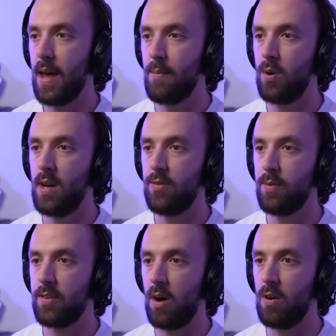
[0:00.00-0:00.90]
Hey boys,
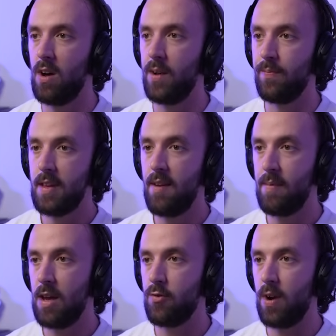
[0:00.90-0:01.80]
what's going on? Save
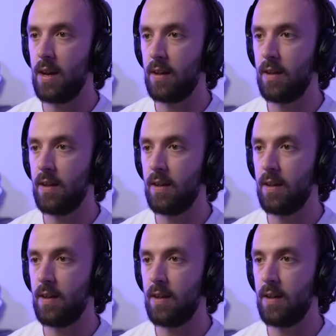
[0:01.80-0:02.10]
me a drink.